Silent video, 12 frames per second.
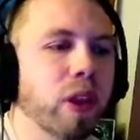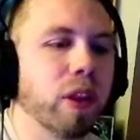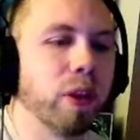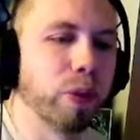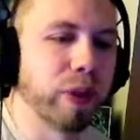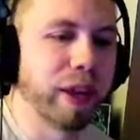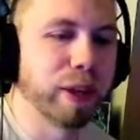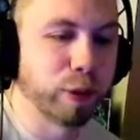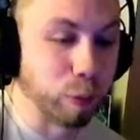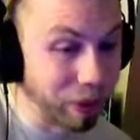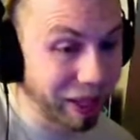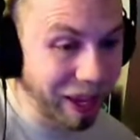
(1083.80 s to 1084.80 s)
you think of
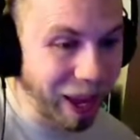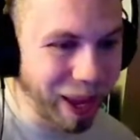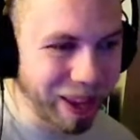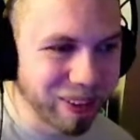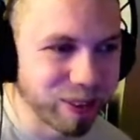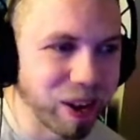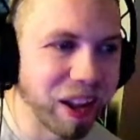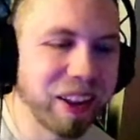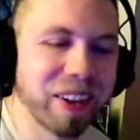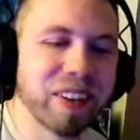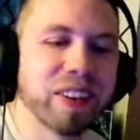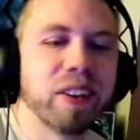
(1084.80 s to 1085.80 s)
Splitgate, right?
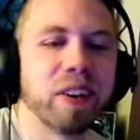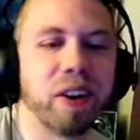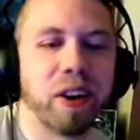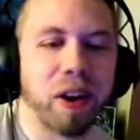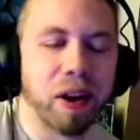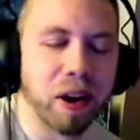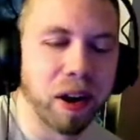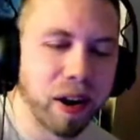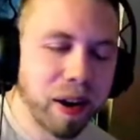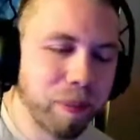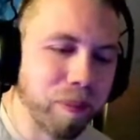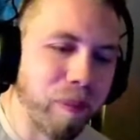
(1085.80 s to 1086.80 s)

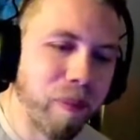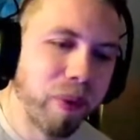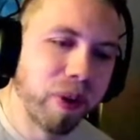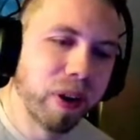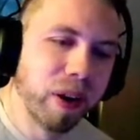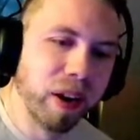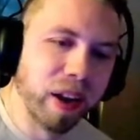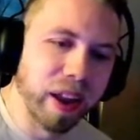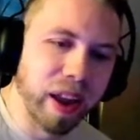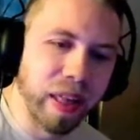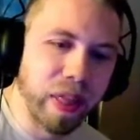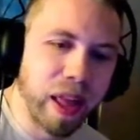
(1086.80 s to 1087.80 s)
Um,
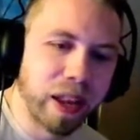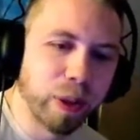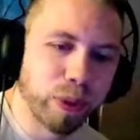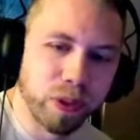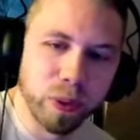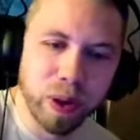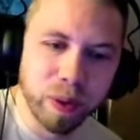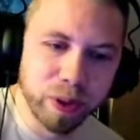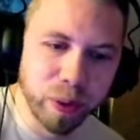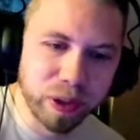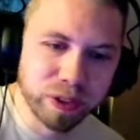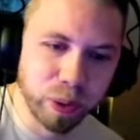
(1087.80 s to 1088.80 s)
and then you, you
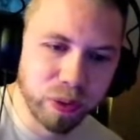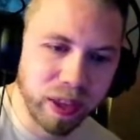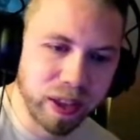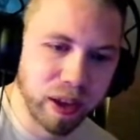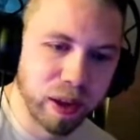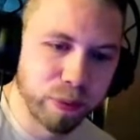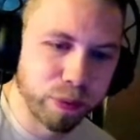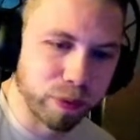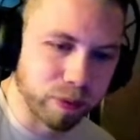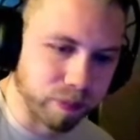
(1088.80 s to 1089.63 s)
you also think of